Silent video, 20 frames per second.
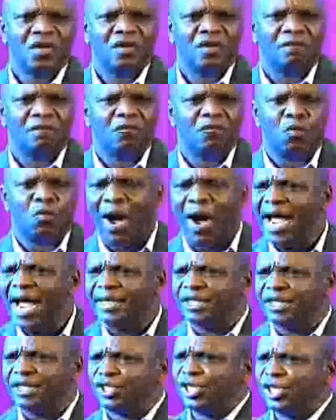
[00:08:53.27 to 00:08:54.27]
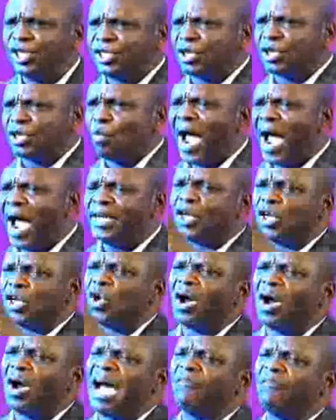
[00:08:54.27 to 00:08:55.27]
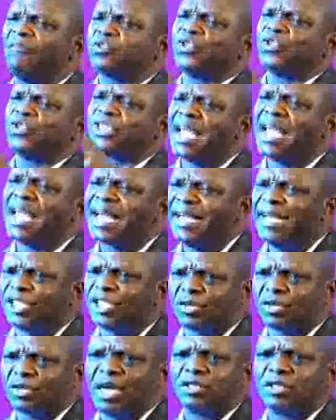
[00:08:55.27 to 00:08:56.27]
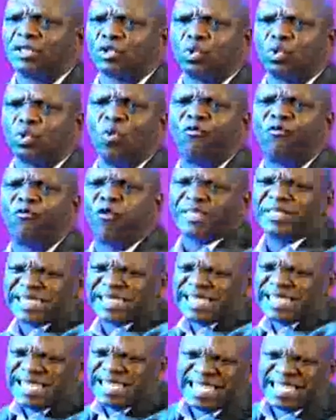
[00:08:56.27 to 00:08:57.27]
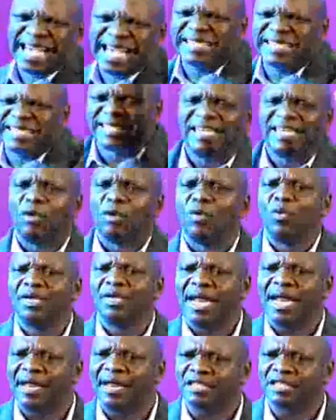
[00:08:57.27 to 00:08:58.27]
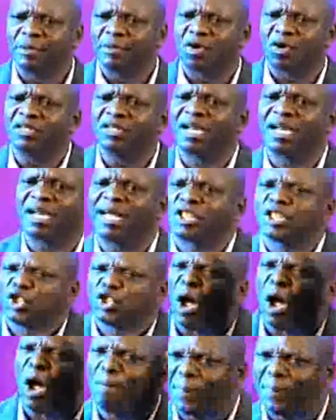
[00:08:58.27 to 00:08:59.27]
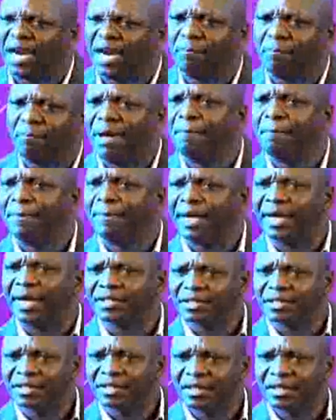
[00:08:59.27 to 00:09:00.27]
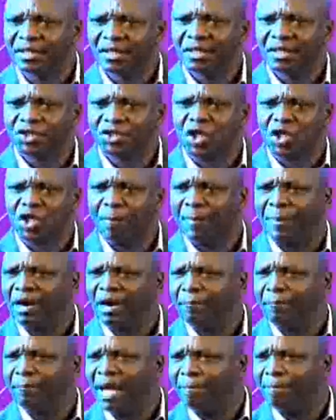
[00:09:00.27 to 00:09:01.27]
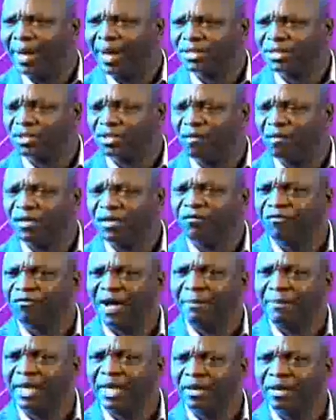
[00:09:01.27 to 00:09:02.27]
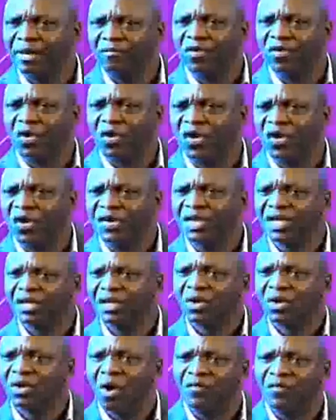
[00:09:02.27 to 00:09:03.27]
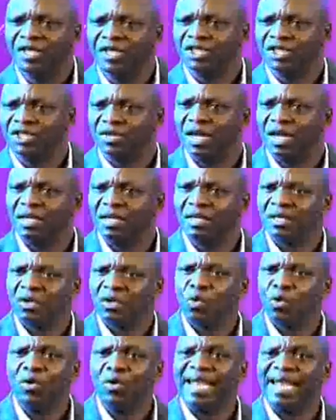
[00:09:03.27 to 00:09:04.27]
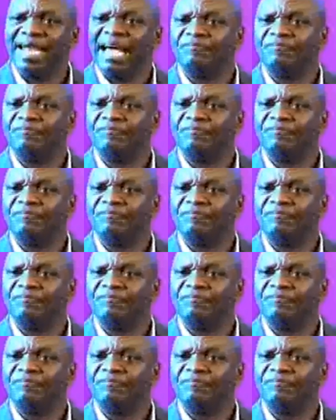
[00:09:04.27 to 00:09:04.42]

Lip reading: Why did God have to take Israel through 40 years in the wilderness? Because there are stubborn members of the family of God, of Israel, who left